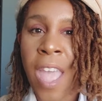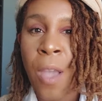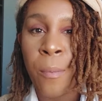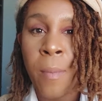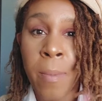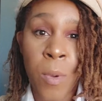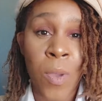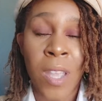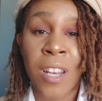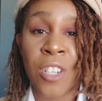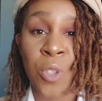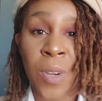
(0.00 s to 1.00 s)
and maybe we
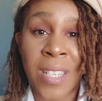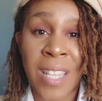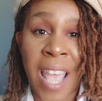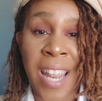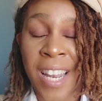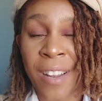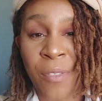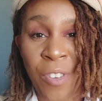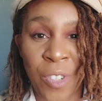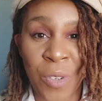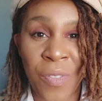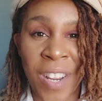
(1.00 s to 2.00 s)
can address that in a
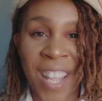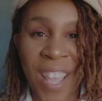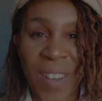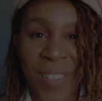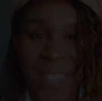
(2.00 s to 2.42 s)
future video.